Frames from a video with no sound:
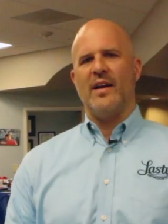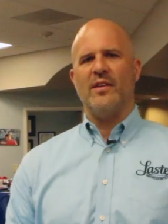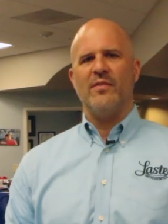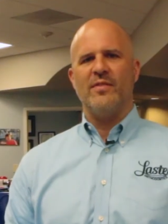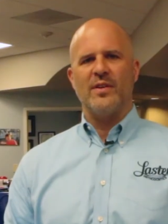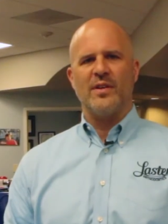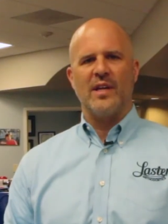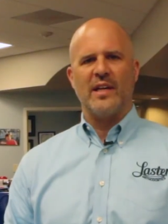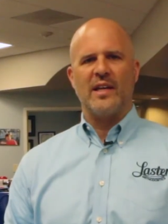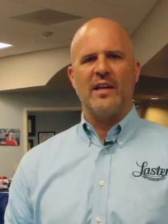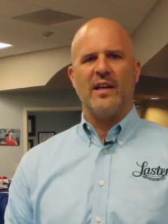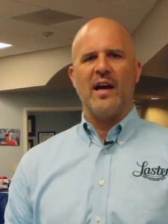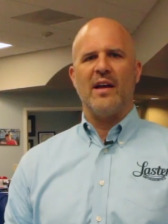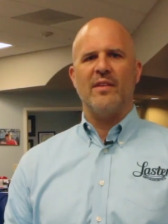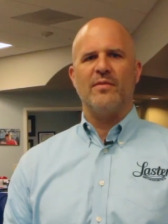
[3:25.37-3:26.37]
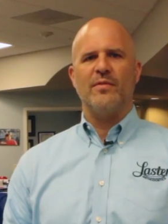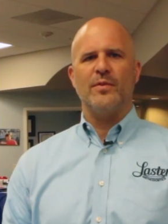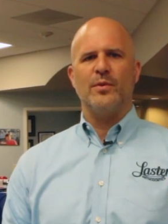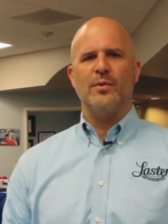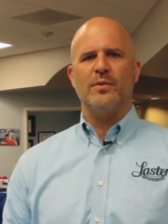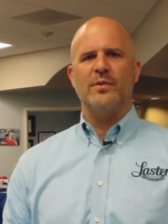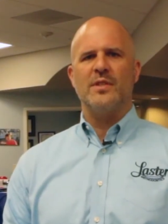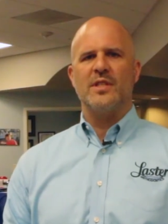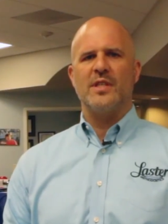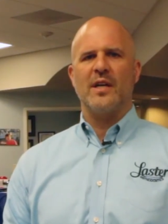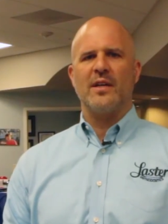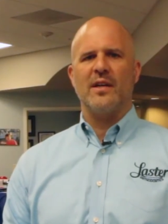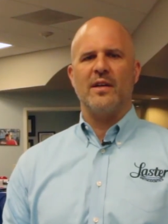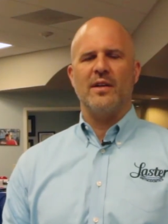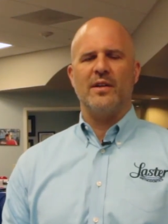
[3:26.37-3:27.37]
and you feel like you got food
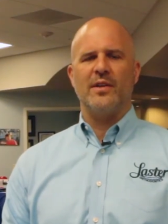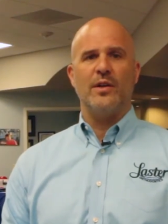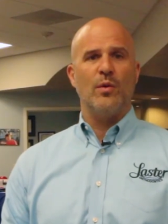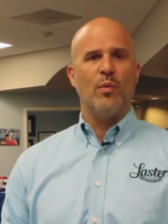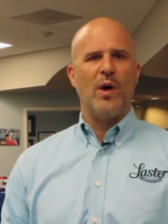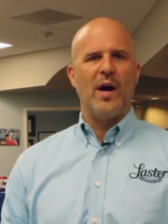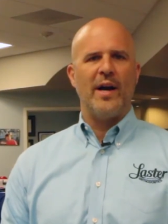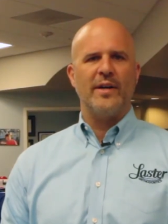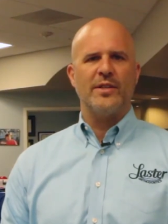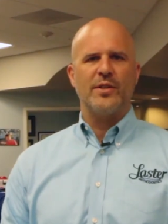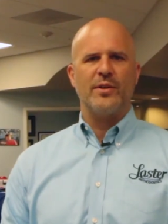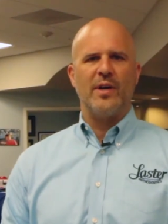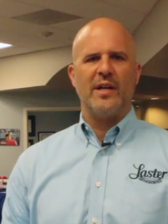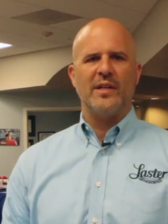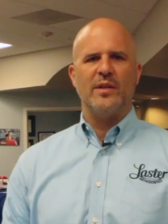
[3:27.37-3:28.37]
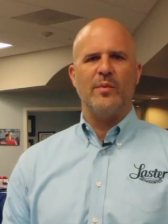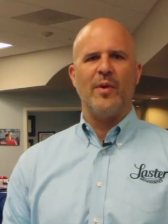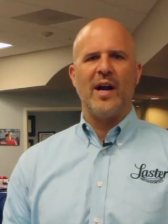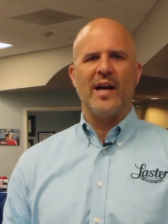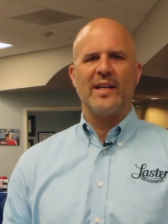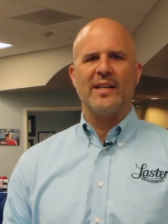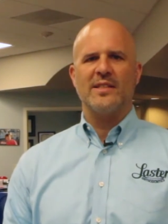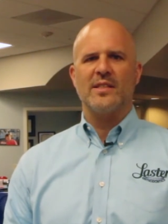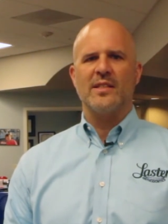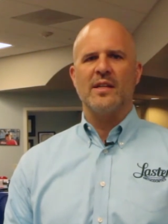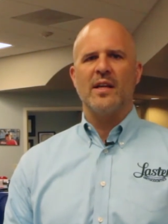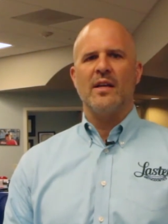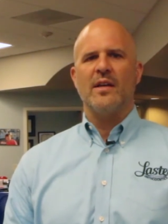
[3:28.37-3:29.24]
stuck under your wires or around your brackets,